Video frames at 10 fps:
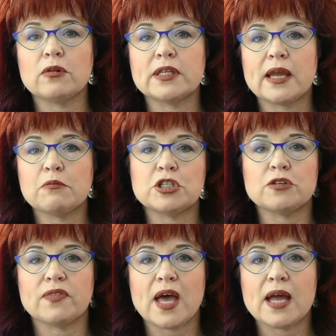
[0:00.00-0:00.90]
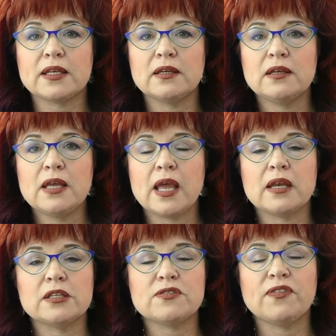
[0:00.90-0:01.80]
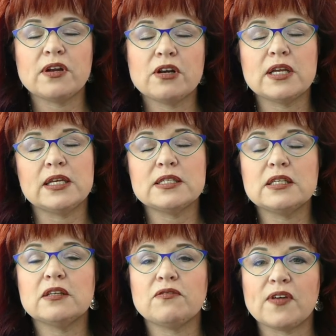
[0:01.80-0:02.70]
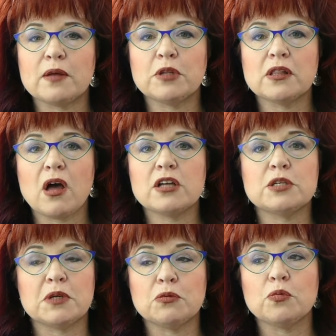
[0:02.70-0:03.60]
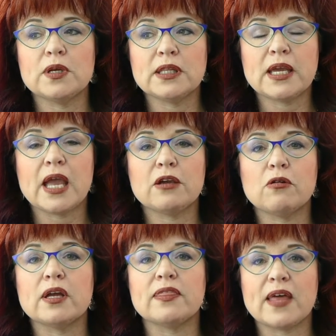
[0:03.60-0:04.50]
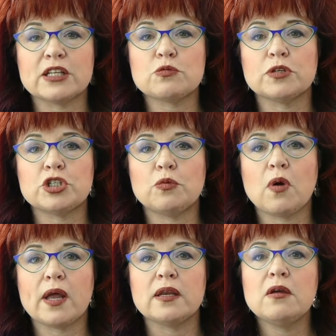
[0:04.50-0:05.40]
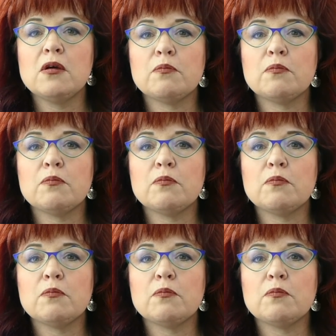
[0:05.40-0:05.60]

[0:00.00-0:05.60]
damage of that? And it's very easy in family law to be really angry, and that's what you want.